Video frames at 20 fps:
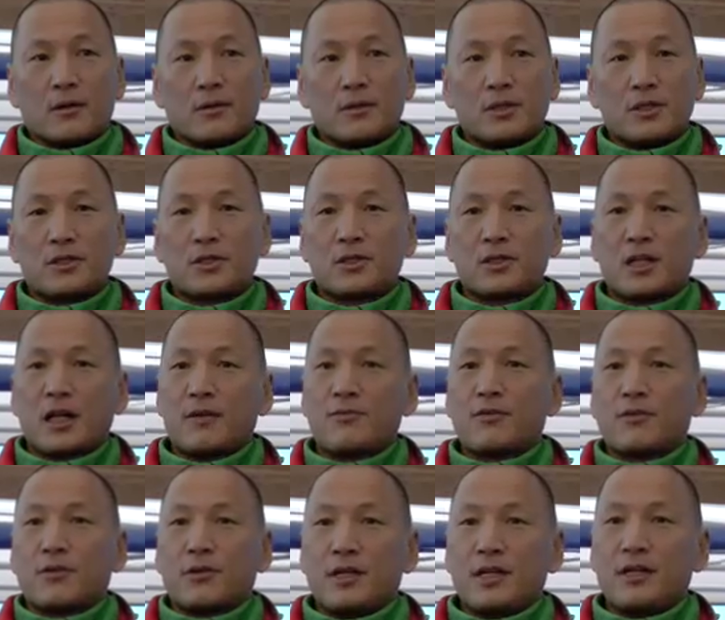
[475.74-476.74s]

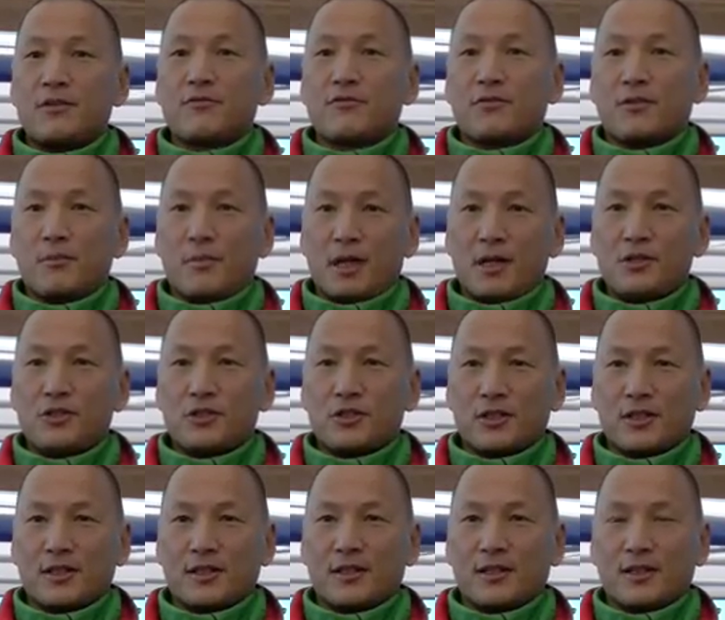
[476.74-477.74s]
discover the
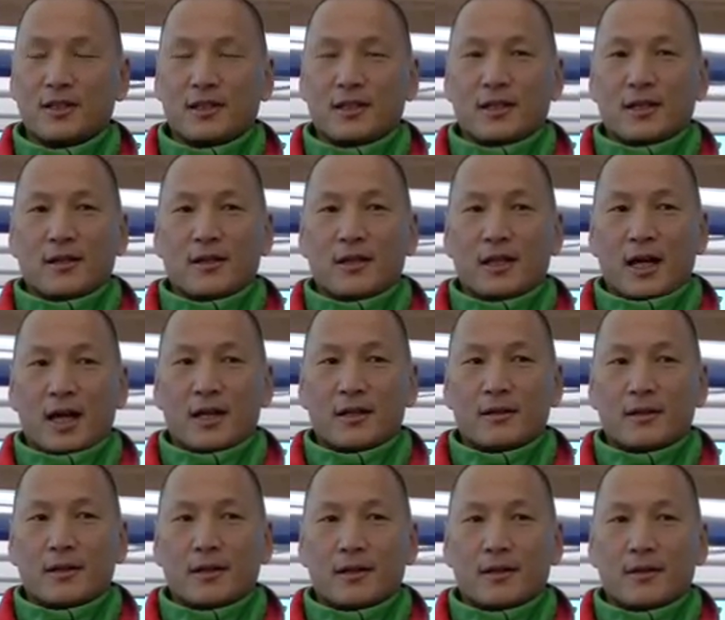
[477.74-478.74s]
information that
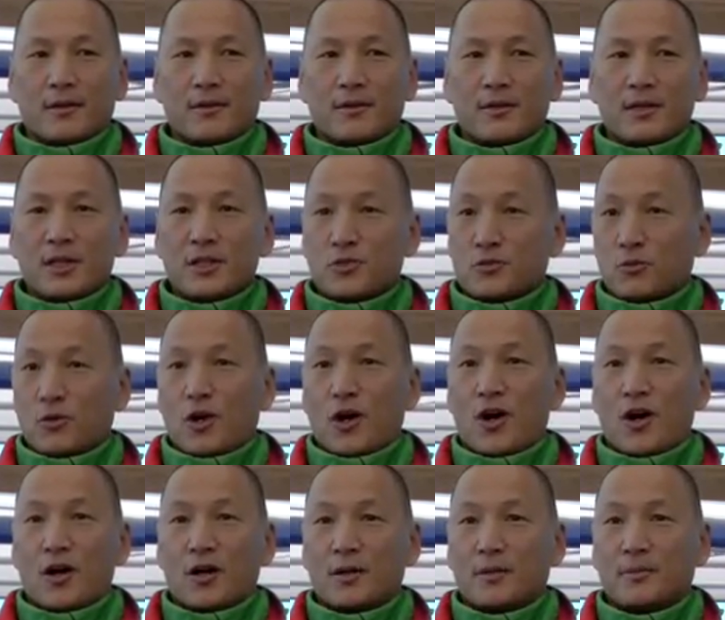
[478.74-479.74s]
it's
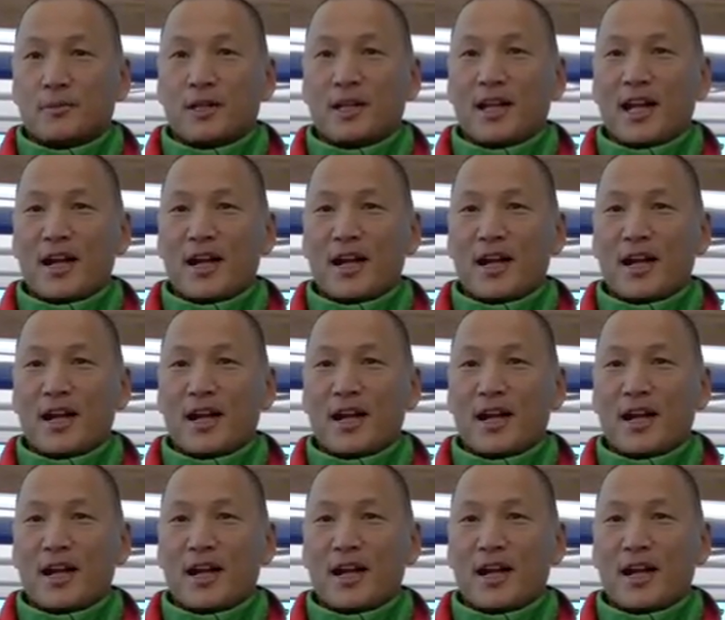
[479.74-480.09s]
wrong, that